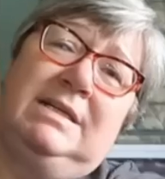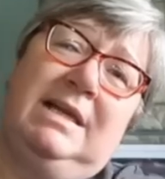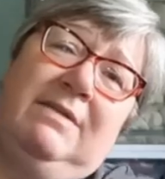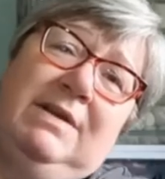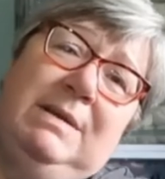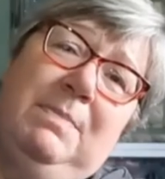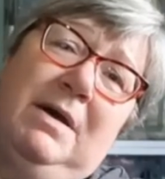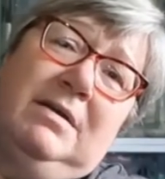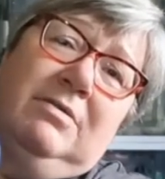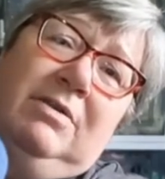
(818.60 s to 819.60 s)
didn't have any
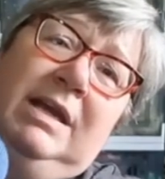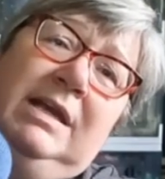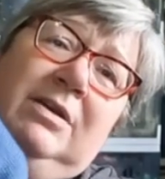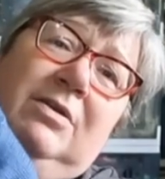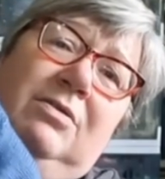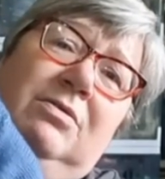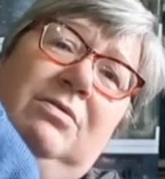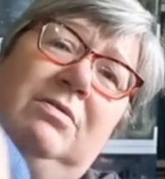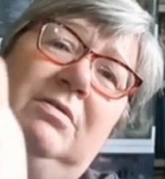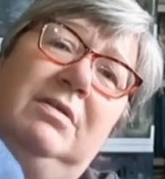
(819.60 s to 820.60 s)
puckering
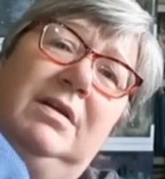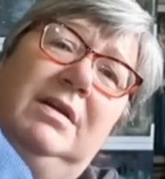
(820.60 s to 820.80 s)
or